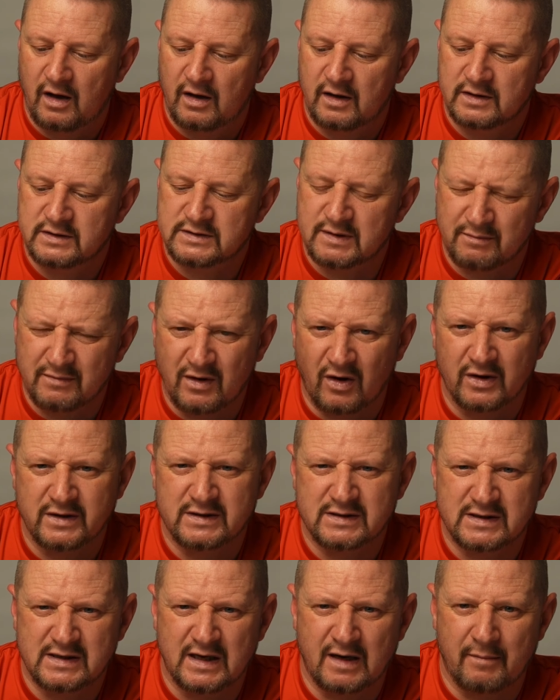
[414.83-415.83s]
some
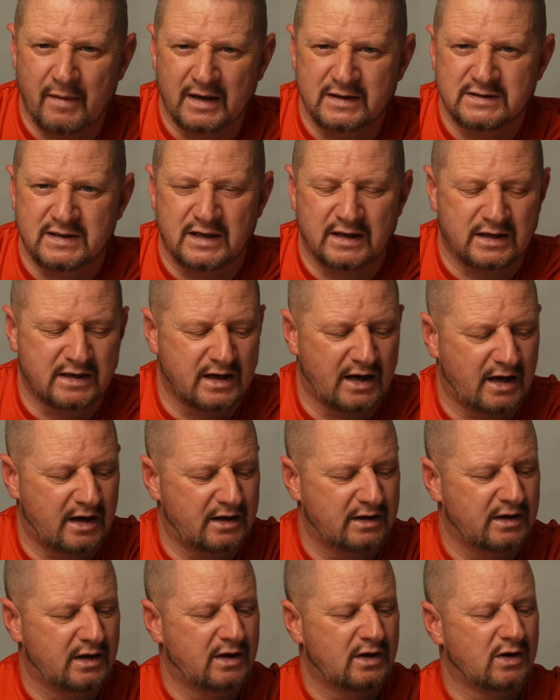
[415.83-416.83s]
nice
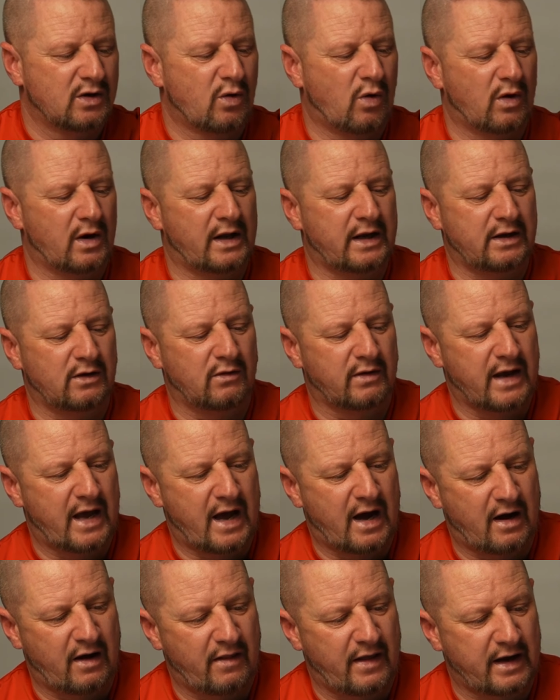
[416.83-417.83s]
cinematic quality you'll
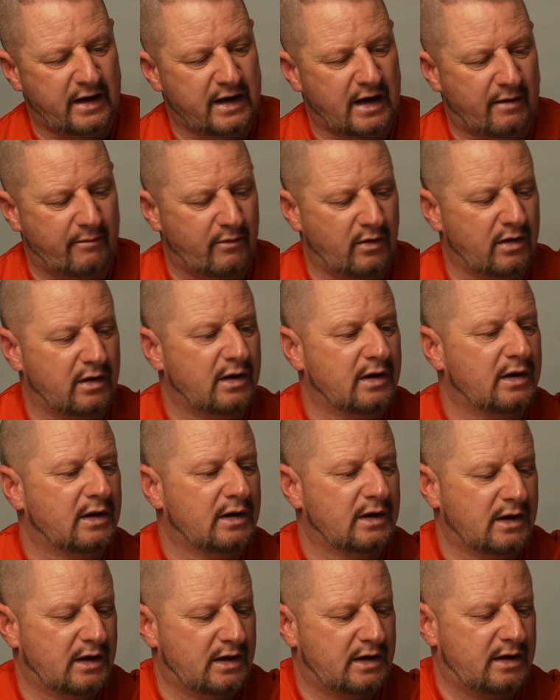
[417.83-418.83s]
get out of that camera.
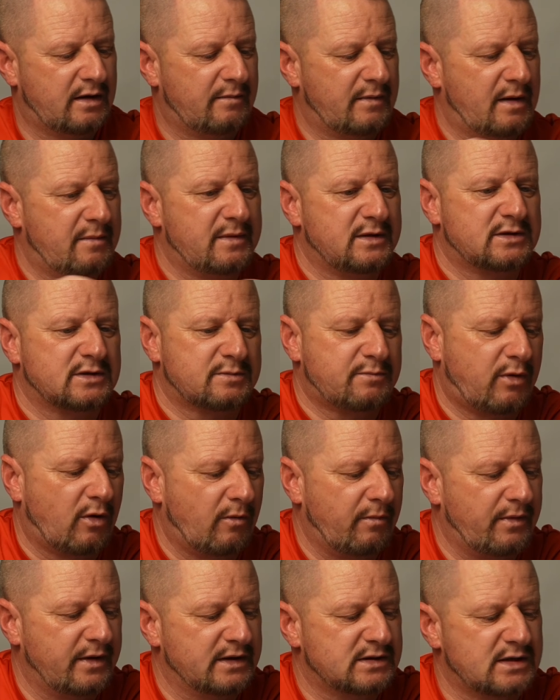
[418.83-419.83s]
Let me just
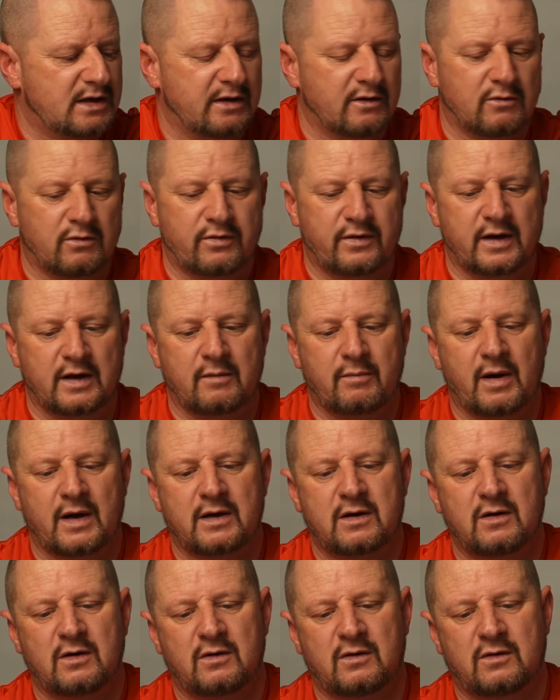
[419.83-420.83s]
pop this little thing
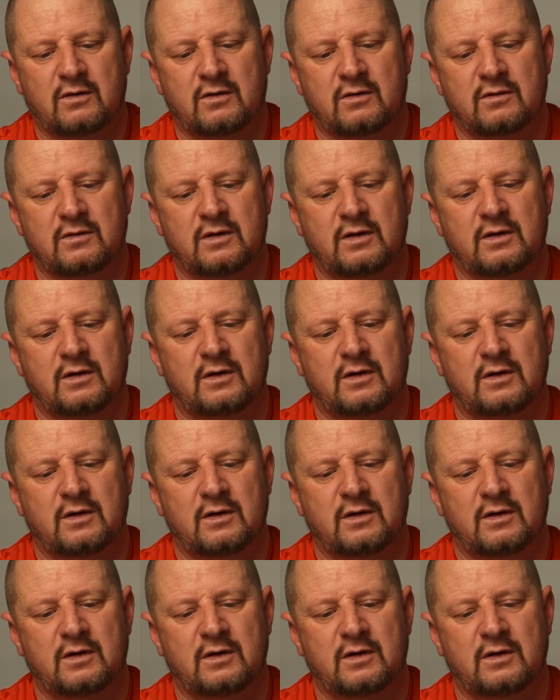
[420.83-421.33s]
back on.